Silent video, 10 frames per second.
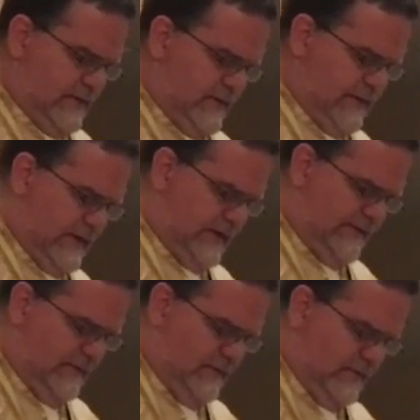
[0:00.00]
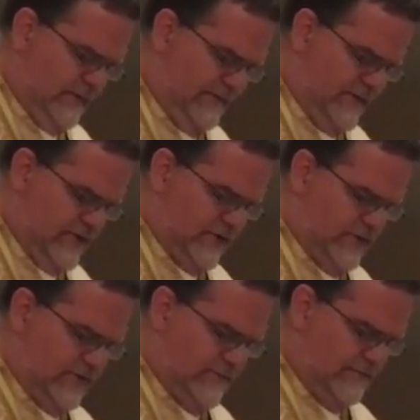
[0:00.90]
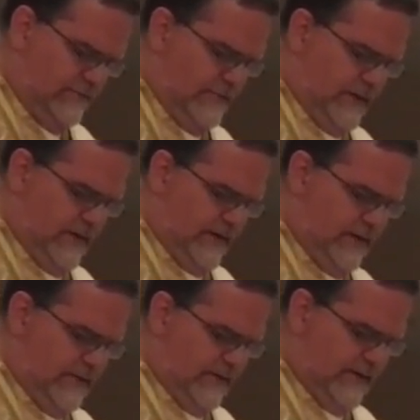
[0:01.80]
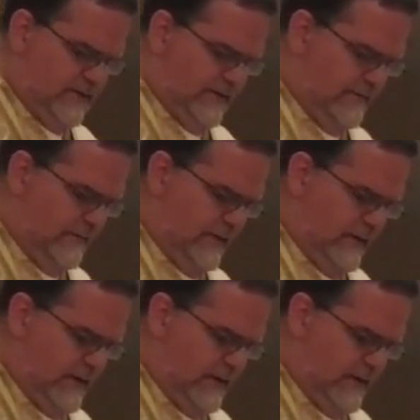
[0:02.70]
And they had a few little fishes, and he blessed them,